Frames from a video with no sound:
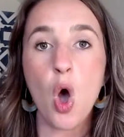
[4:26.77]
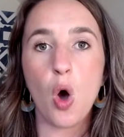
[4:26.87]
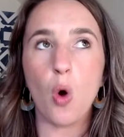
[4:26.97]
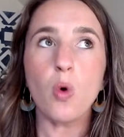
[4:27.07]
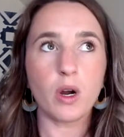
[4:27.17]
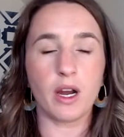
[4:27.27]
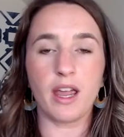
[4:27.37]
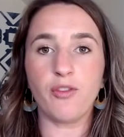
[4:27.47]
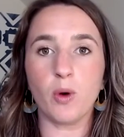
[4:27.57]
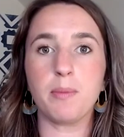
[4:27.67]
Or
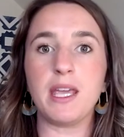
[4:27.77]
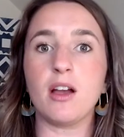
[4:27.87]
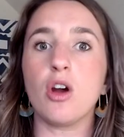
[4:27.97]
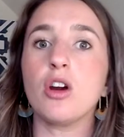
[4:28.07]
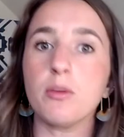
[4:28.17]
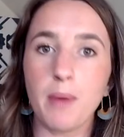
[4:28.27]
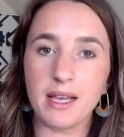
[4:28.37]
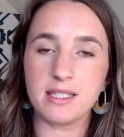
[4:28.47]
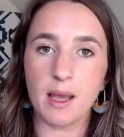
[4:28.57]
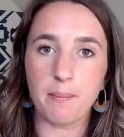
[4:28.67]
if we're being hurt by
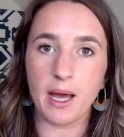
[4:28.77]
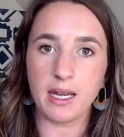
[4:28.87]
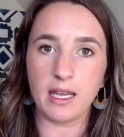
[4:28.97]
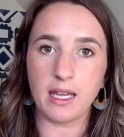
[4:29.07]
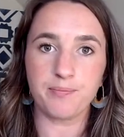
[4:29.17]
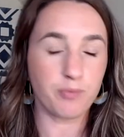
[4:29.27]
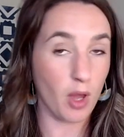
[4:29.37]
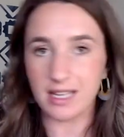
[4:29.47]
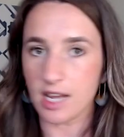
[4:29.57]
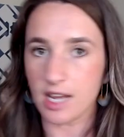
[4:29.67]
somebody
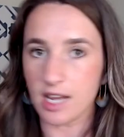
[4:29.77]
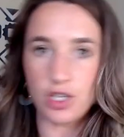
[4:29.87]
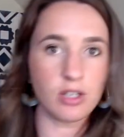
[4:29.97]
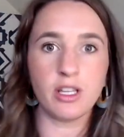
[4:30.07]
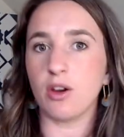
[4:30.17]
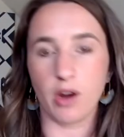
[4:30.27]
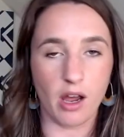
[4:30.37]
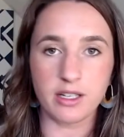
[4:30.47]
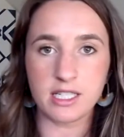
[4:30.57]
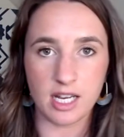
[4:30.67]
intentionally or
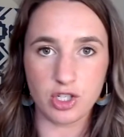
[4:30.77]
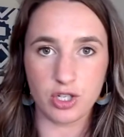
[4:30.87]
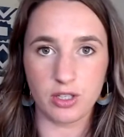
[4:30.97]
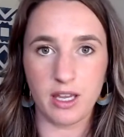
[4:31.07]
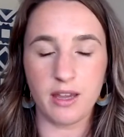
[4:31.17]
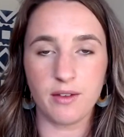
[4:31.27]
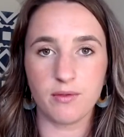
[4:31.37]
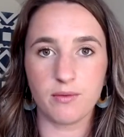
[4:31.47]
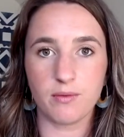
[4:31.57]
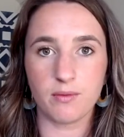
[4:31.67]
unintentionally,
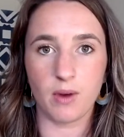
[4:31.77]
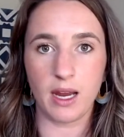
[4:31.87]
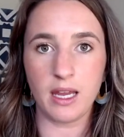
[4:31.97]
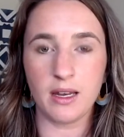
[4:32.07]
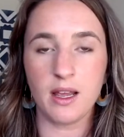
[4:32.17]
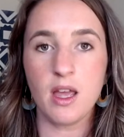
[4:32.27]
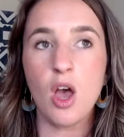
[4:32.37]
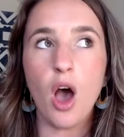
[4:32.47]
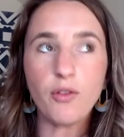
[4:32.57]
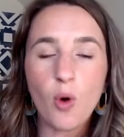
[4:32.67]
right?
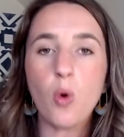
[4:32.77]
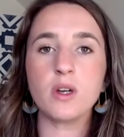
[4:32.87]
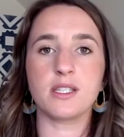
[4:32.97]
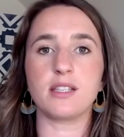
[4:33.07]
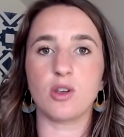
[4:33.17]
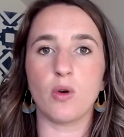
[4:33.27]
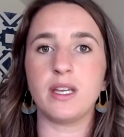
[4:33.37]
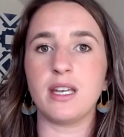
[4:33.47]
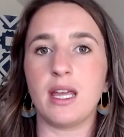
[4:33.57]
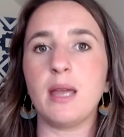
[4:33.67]
Of course, that's
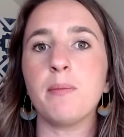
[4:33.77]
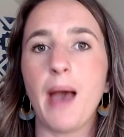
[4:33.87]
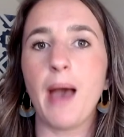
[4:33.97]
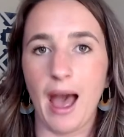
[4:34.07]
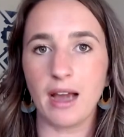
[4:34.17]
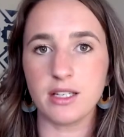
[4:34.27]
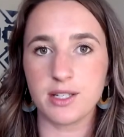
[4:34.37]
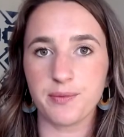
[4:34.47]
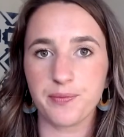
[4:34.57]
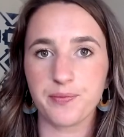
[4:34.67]
going to impact
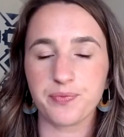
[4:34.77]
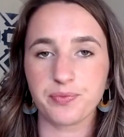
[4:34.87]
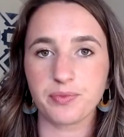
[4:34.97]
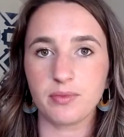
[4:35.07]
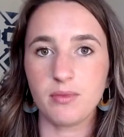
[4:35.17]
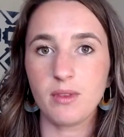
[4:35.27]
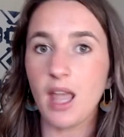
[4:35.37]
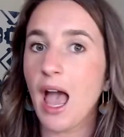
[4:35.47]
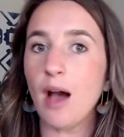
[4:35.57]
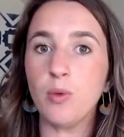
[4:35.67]

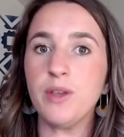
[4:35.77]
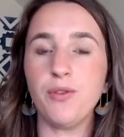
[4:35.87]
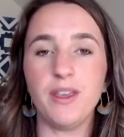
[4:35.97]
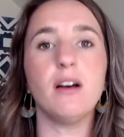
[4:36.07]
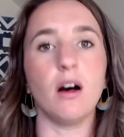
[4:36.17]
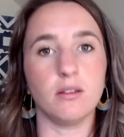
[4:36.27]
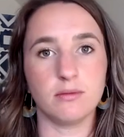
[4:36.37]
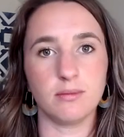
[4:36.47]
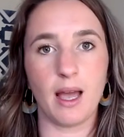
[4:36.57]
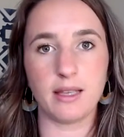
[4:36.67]
how we feel
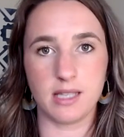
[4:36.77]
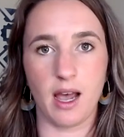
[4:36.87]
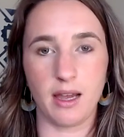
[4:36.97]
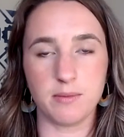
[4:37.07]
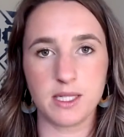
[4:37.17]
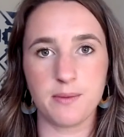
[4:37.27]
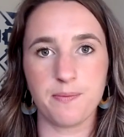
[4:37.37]
at times.